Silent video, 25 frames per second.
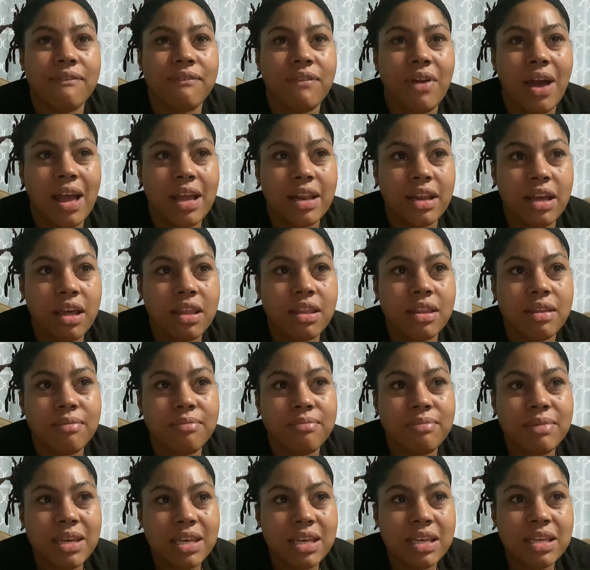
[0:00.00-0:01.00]
find other
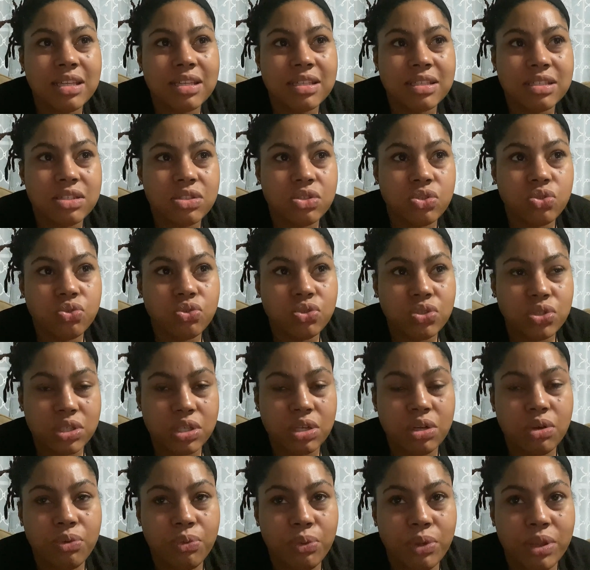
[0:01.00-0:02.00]
means to
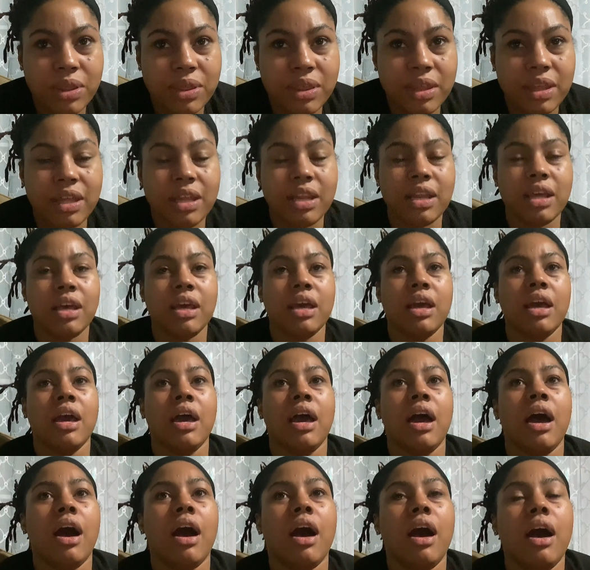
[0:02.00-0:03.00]
deal with it,
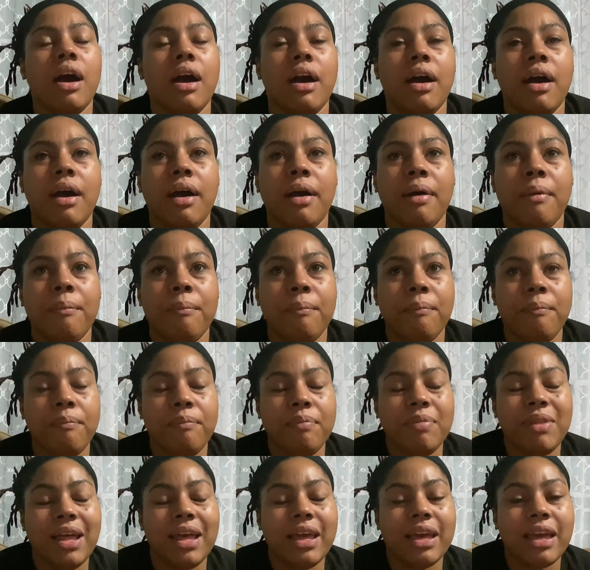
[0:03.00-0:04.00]

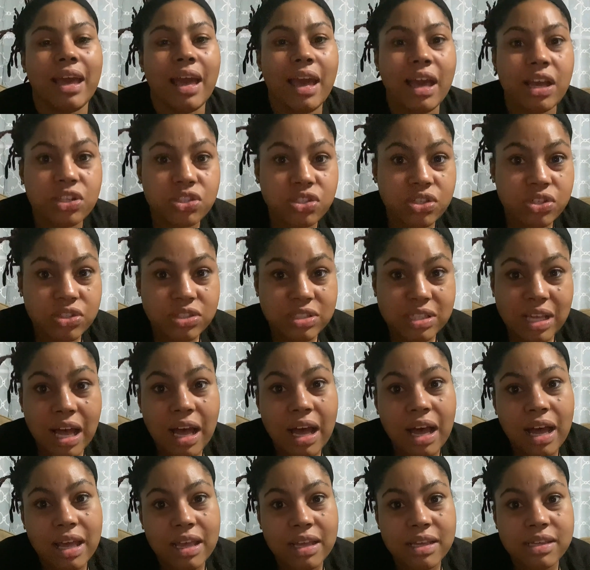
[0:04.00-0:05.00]
like
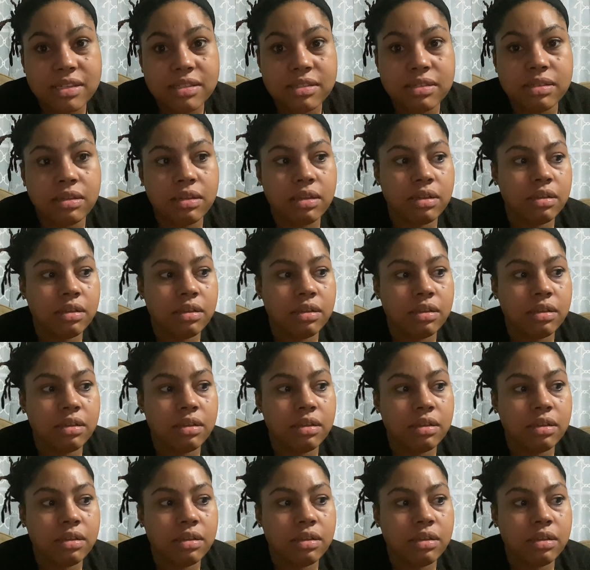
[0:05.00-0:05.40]
exercise.